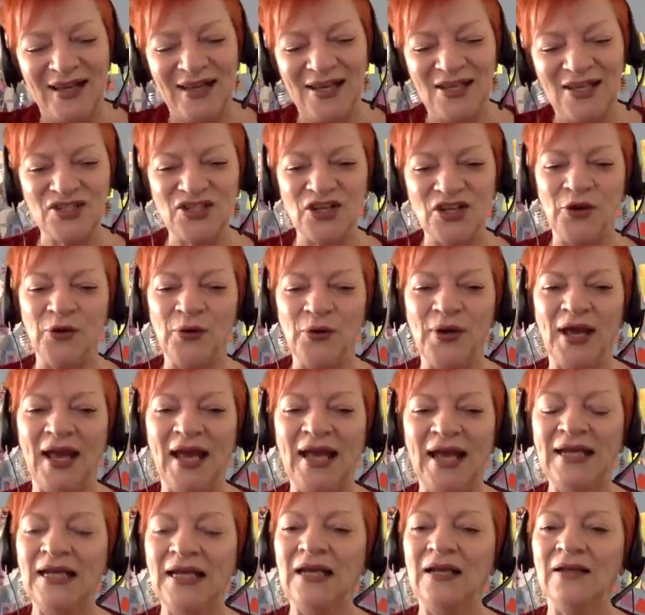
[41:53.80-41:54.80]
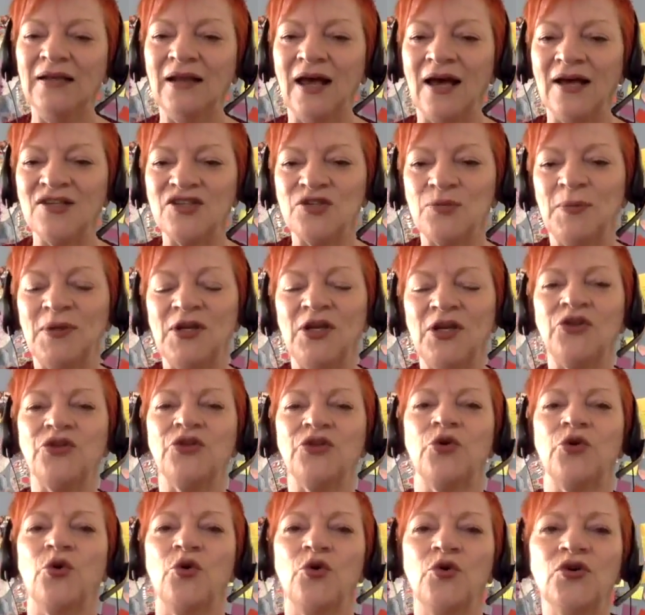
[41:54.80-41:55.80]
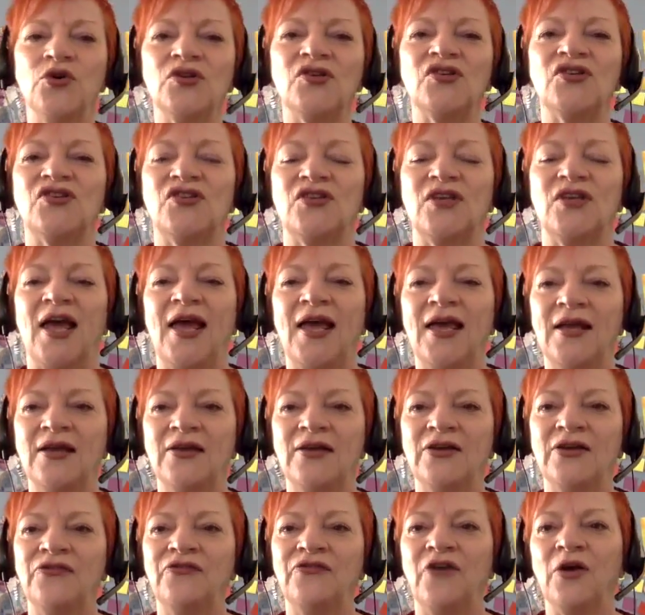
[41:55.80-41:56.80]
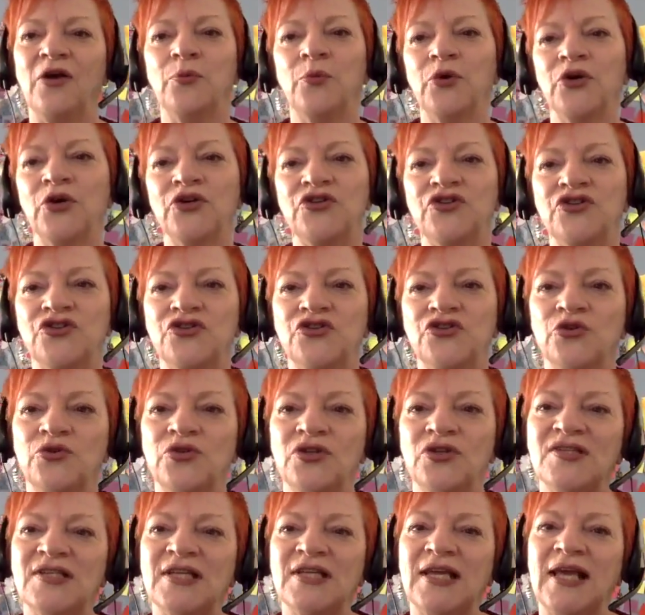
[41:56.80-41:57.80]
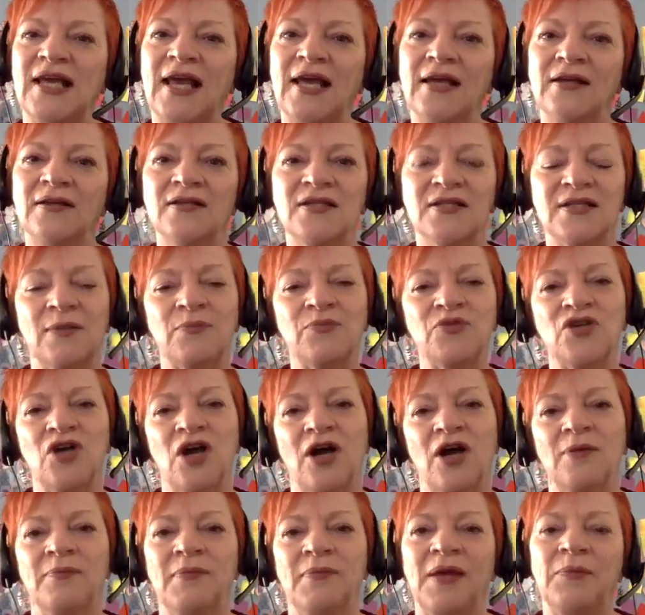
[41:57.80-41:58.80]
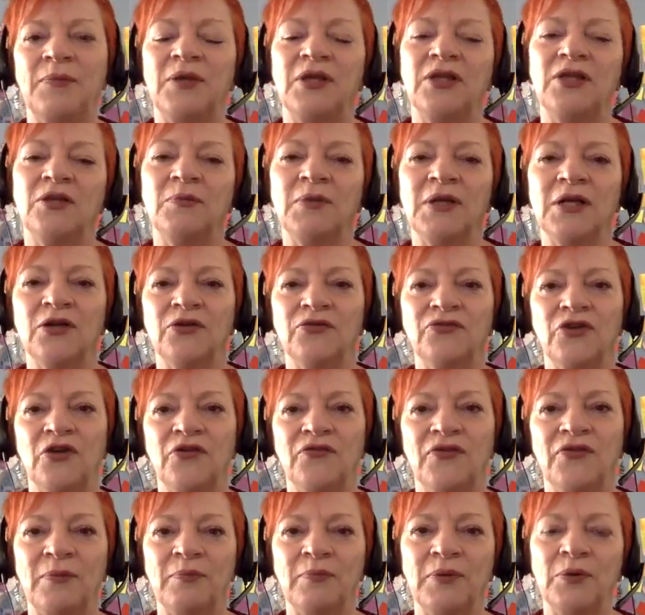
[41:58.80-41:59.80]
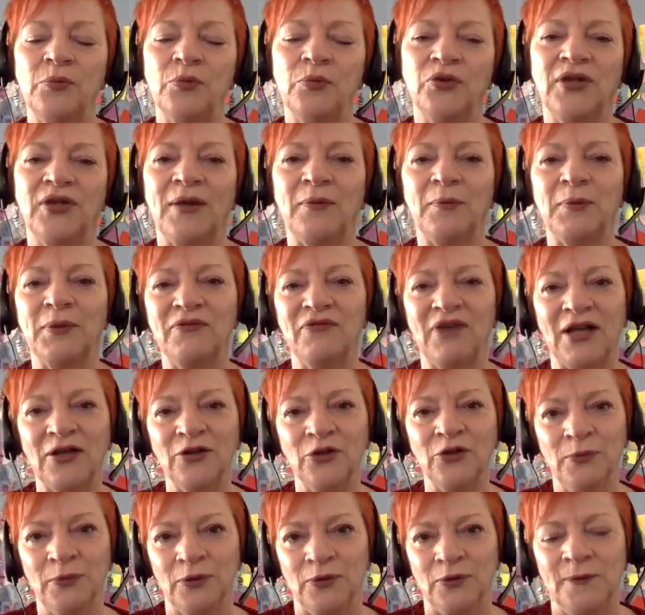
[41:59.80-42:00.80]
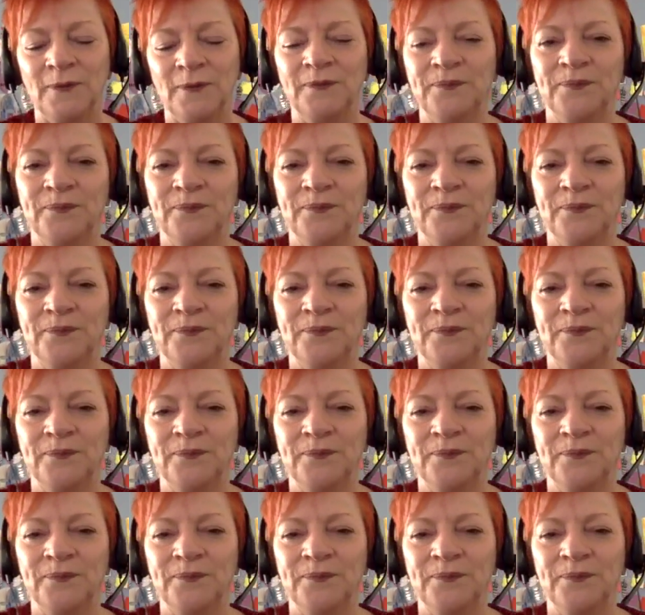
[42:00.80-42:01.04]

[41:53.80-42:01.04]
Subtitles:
So any last minute thoughts? And if I were to do this again sometime, maybe in the middle of November, would that be valuable?